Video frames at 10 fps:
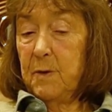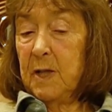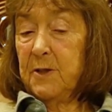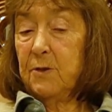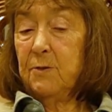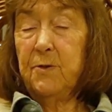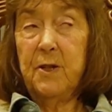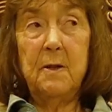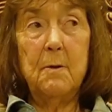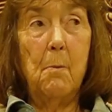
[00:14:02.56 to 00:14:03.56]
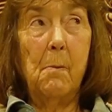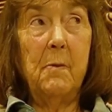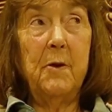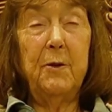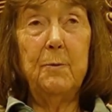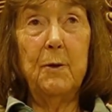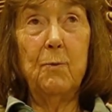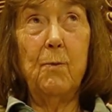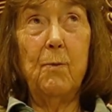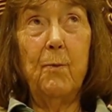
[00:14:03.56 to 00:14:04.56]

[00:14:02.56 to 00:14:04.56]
I don't think human